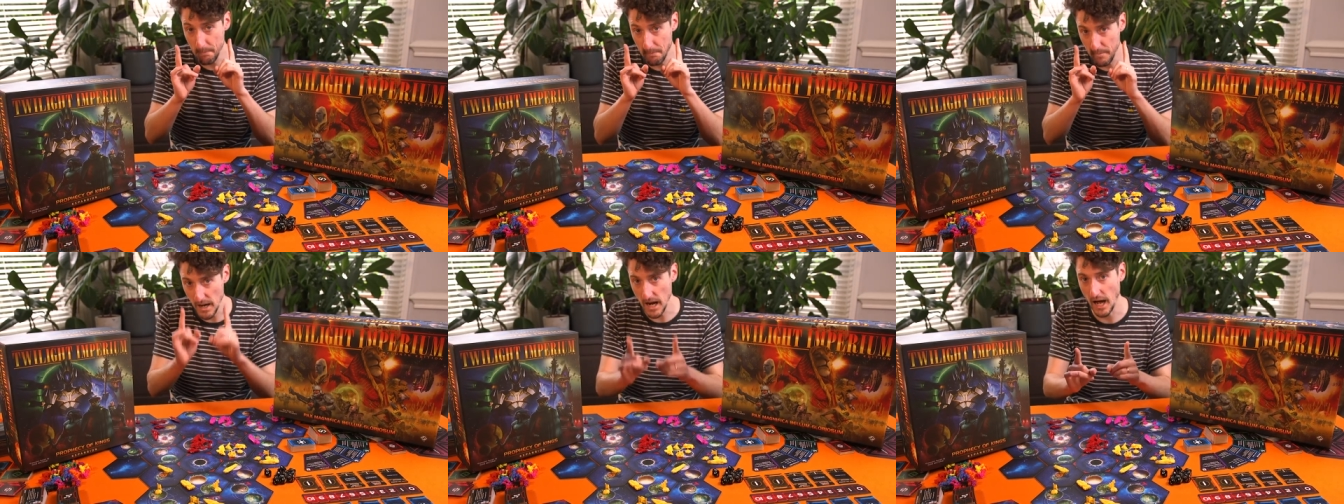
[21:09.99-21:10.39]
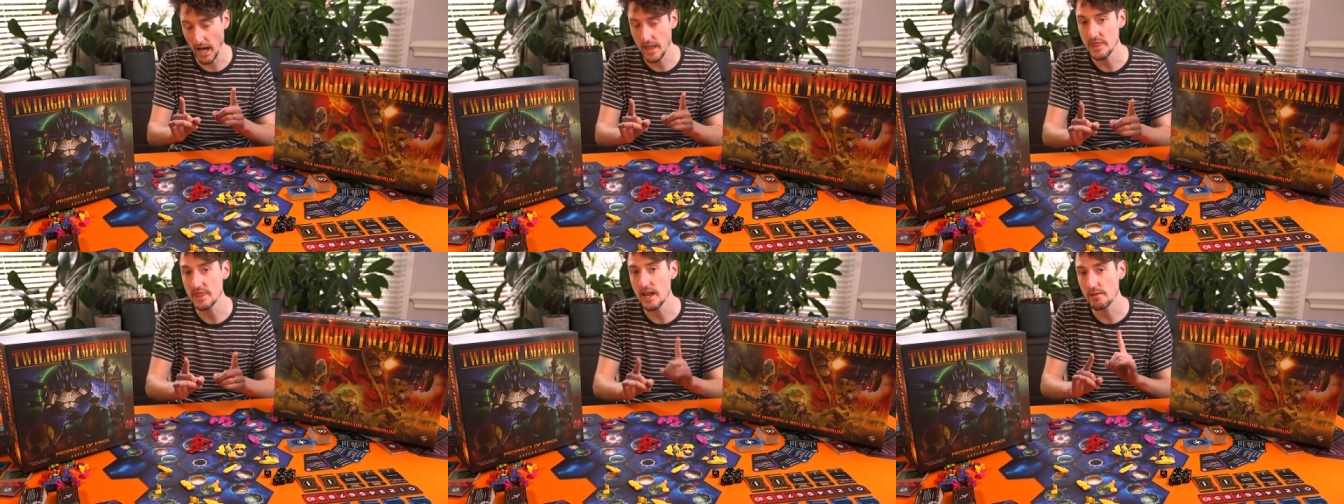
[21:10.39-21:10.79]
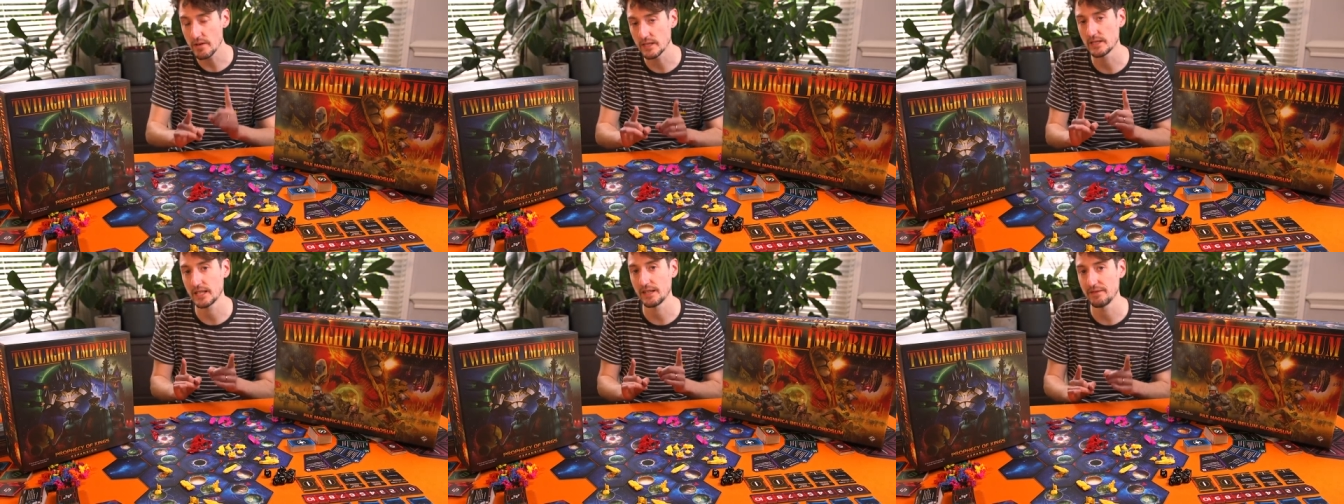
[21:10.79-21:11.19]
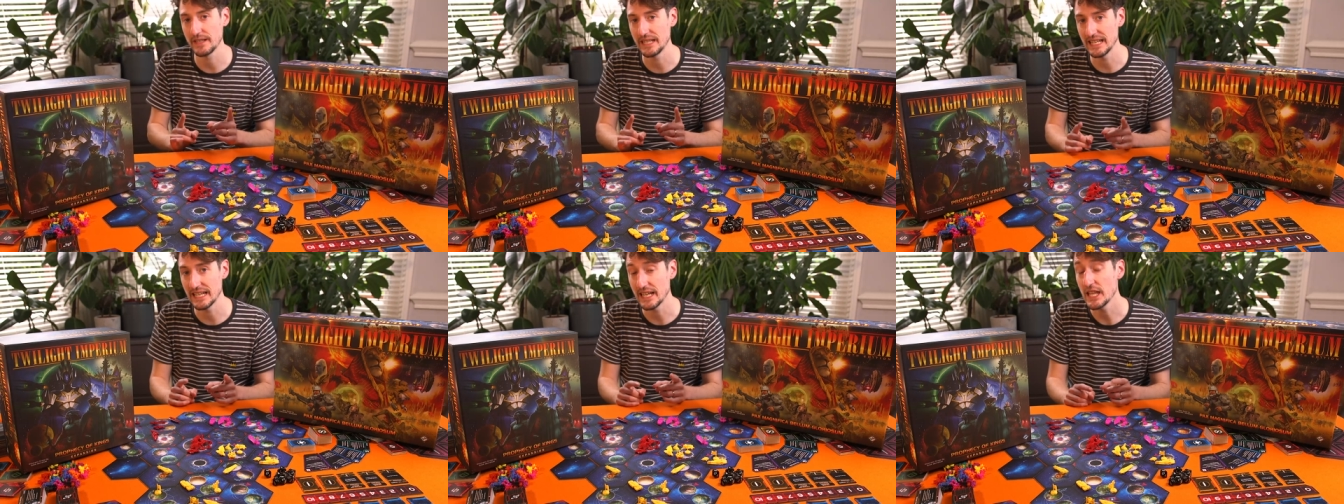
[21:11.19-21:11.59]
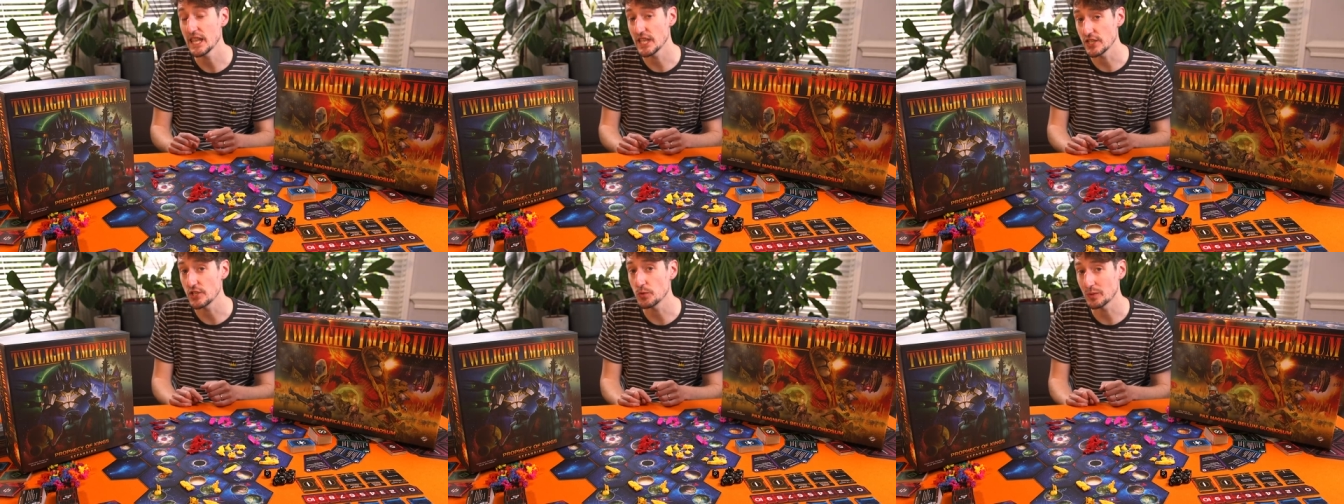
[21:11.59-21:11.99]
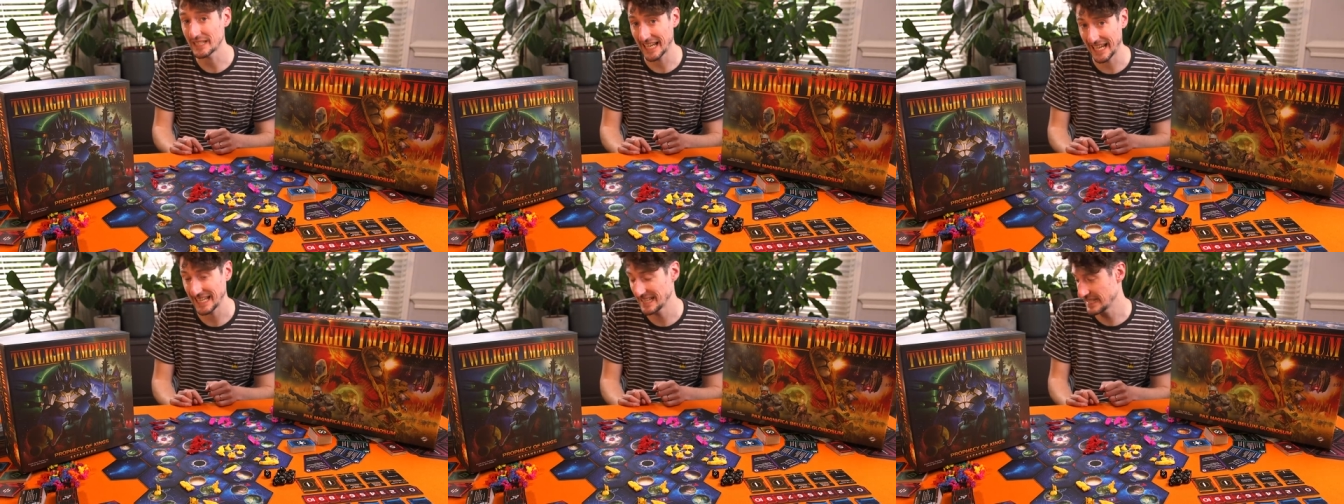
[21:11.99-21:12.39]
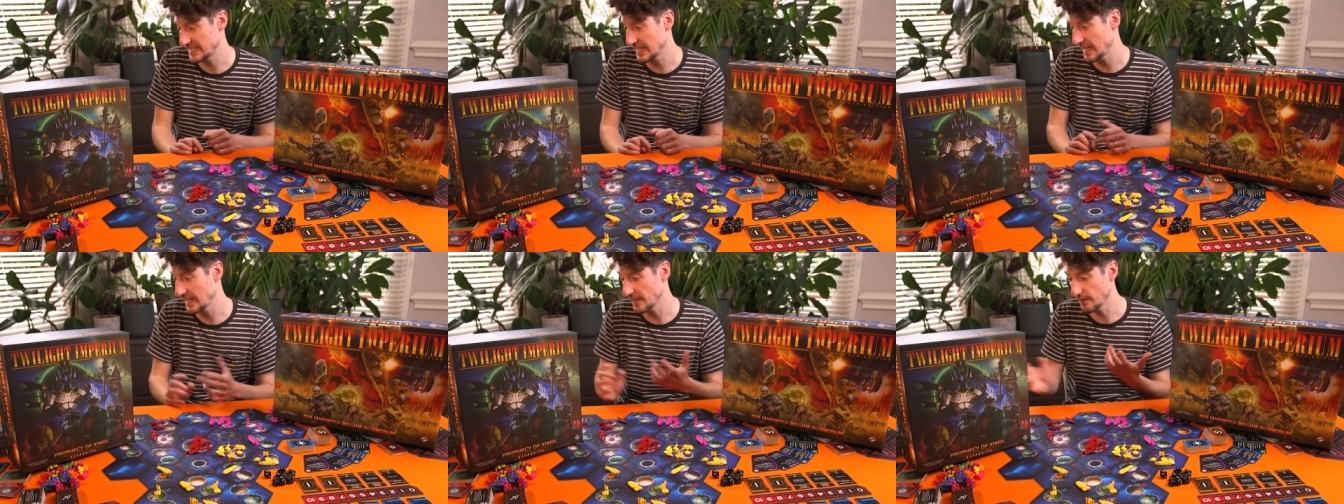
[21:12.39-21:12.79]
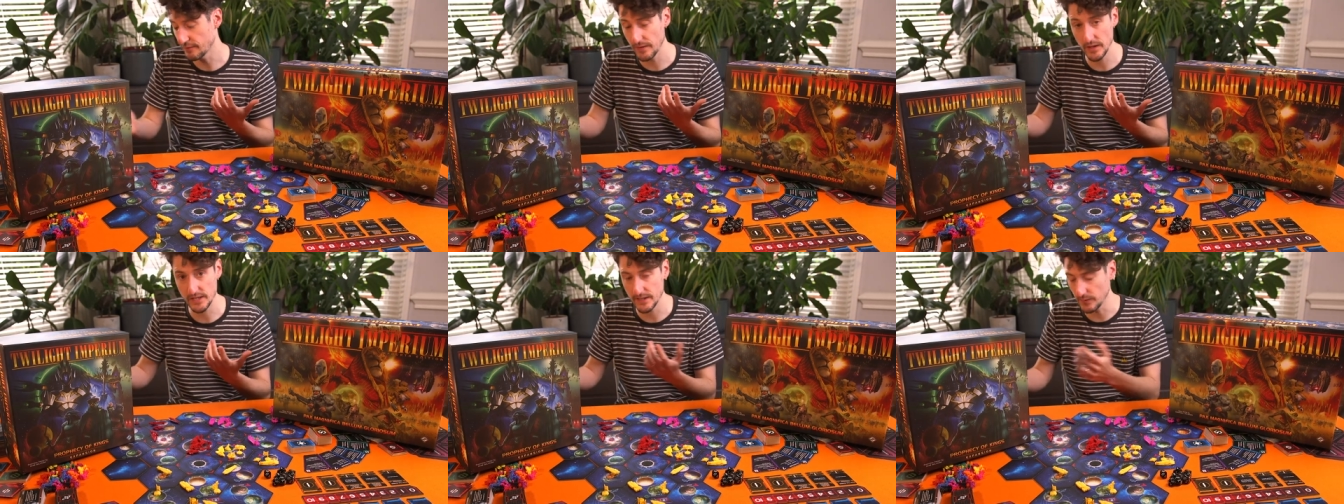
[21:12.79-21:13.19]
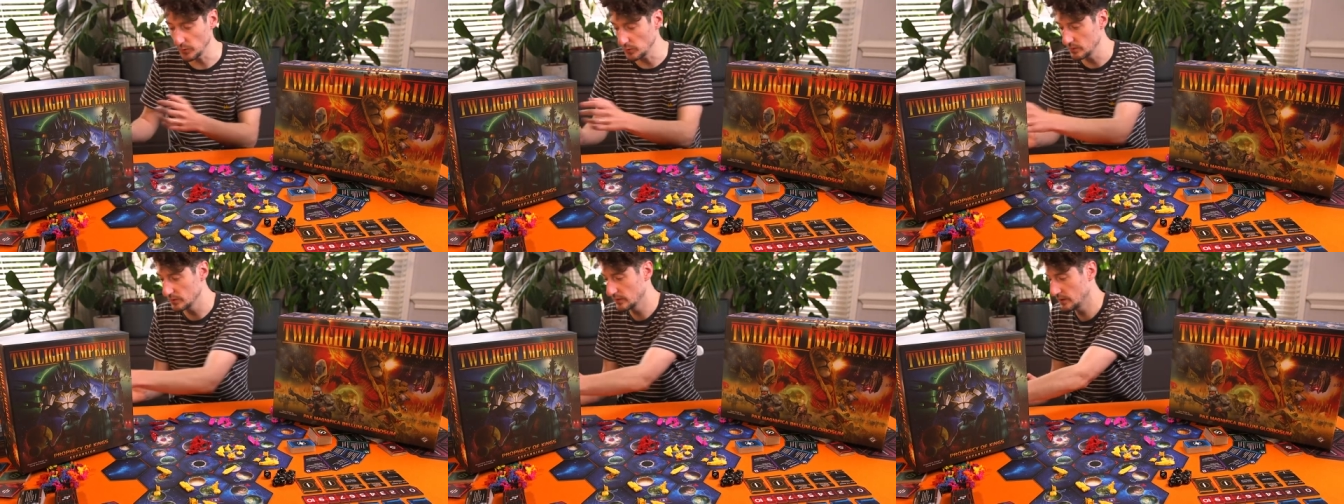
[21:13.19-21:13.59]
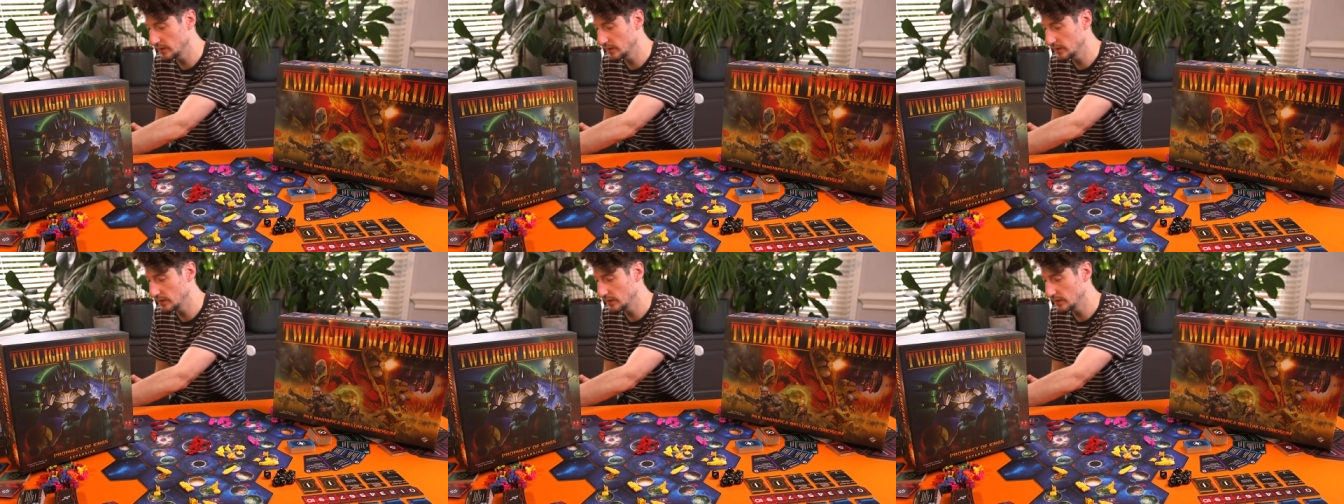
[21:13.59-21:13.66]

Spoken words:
but there is stuff in here that you can take. First of all,